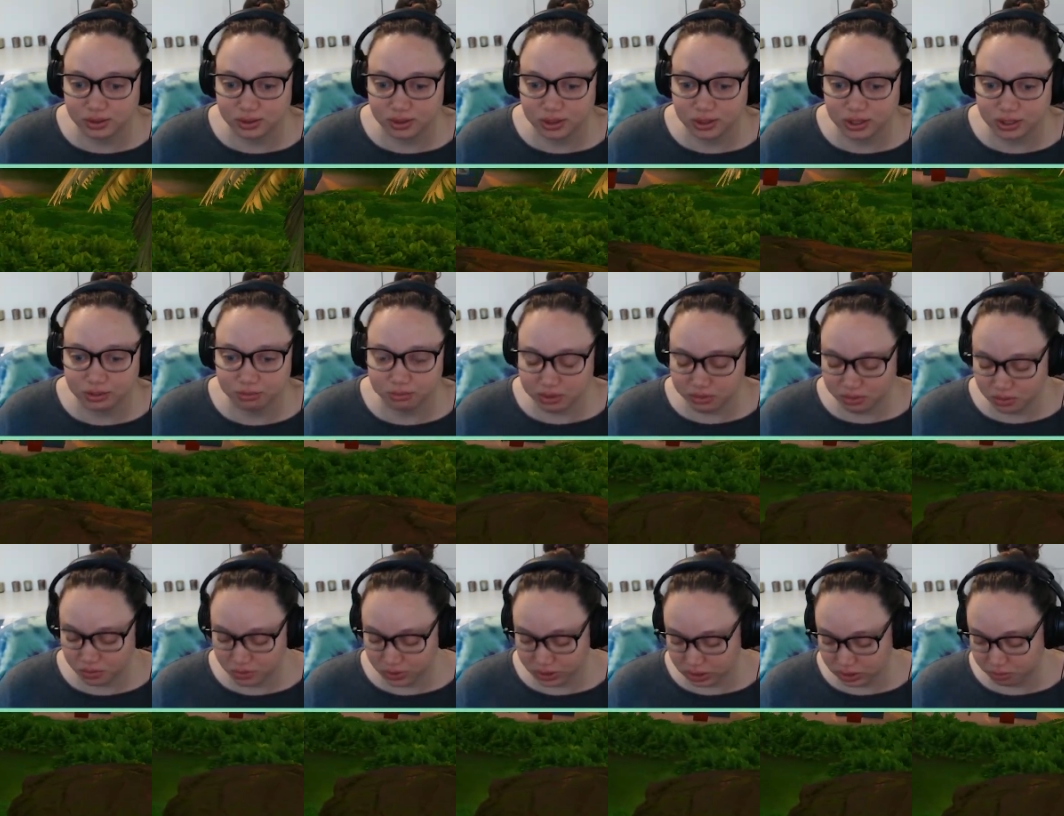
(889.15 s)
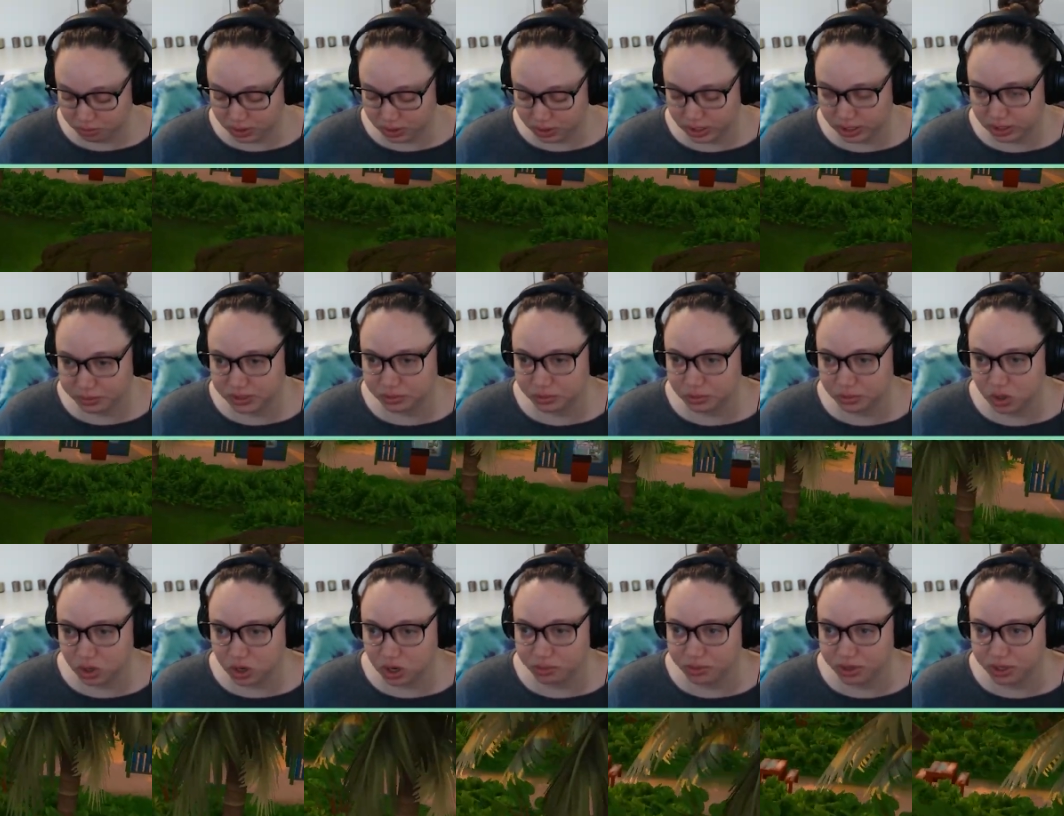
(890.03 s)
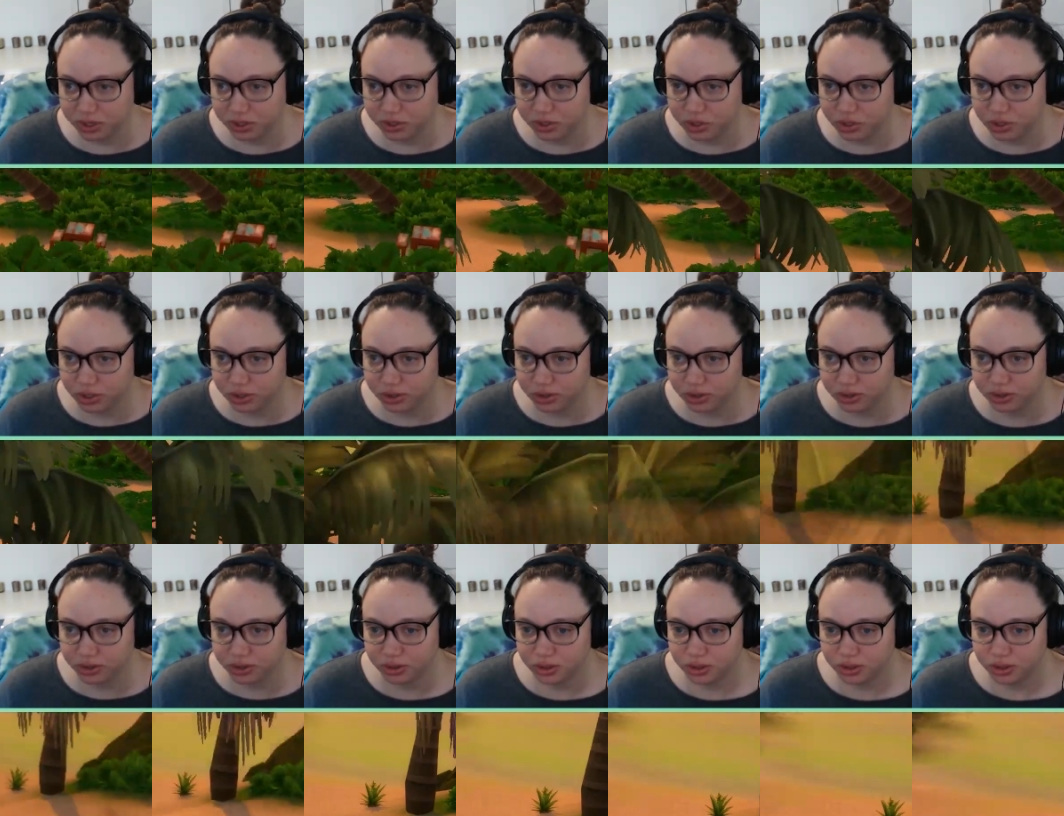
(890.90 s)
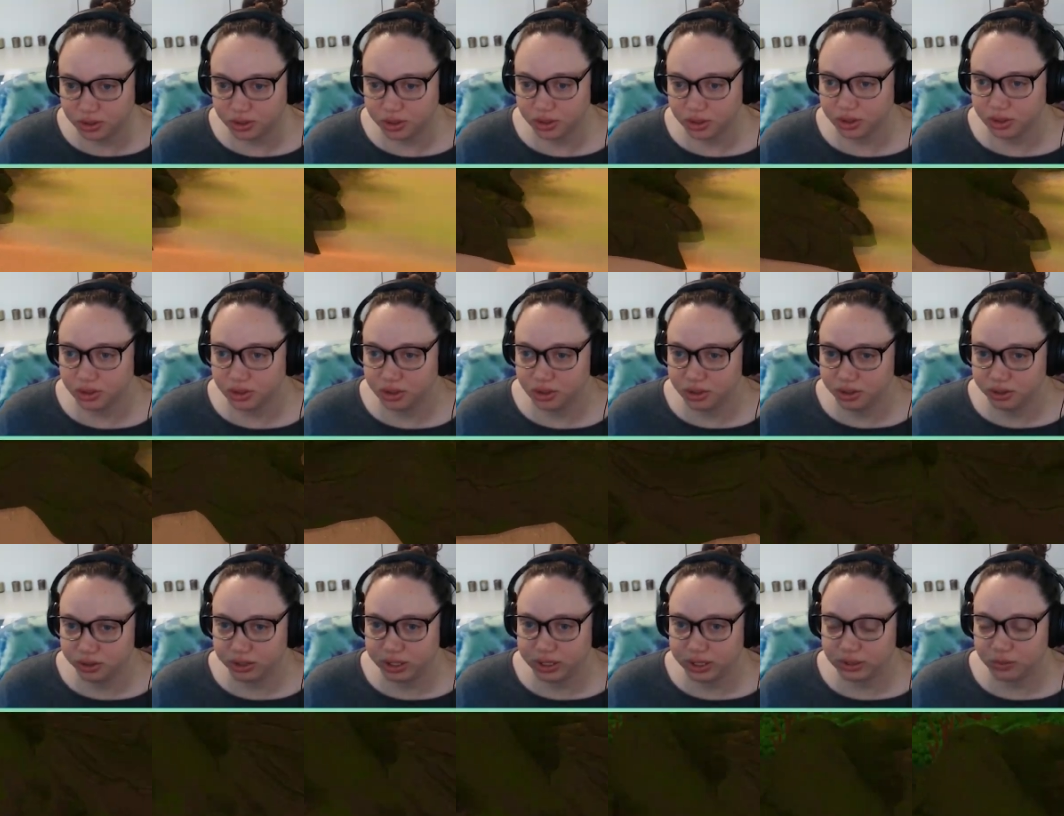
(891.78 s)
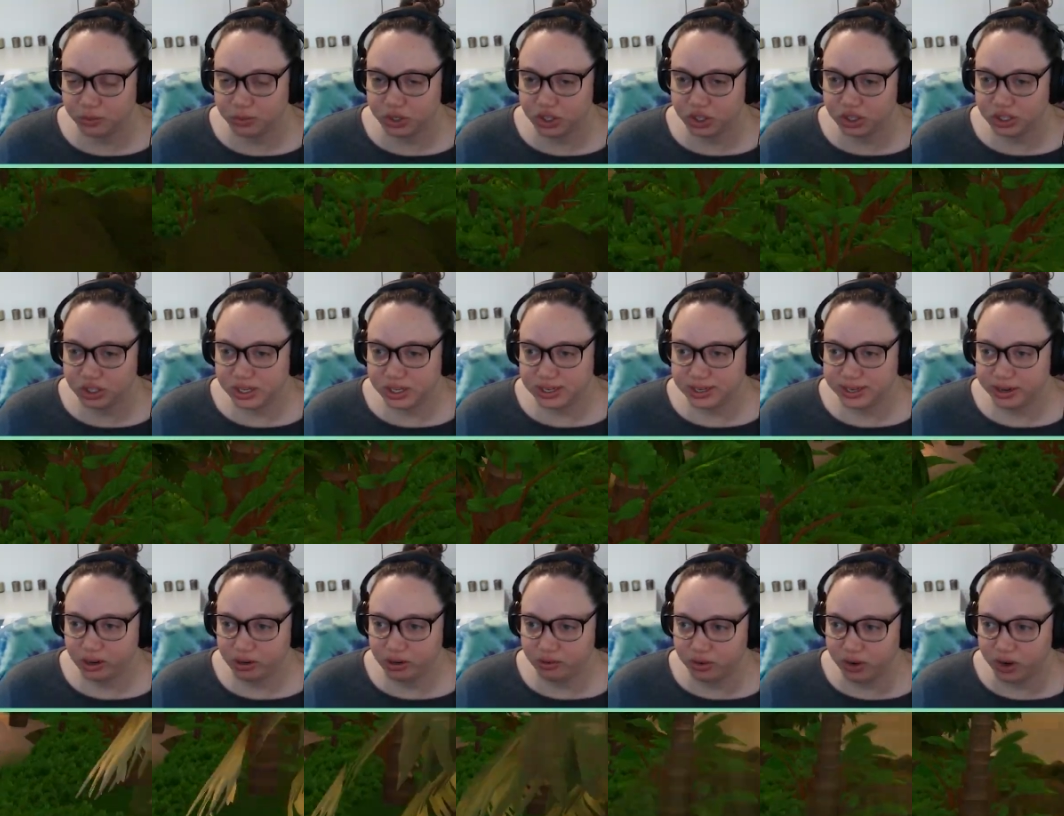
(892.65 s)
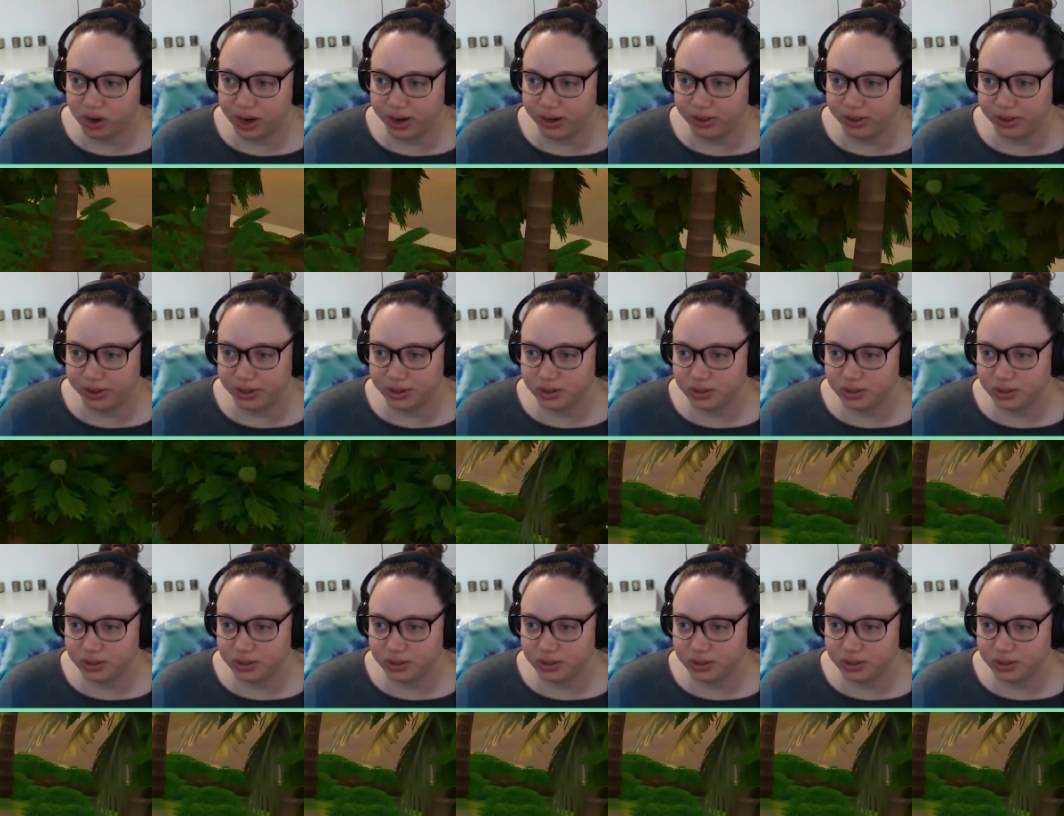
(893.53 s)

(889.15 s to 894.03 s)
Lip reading: Maybe we should pick up some garbage. Like, we should take care of our island.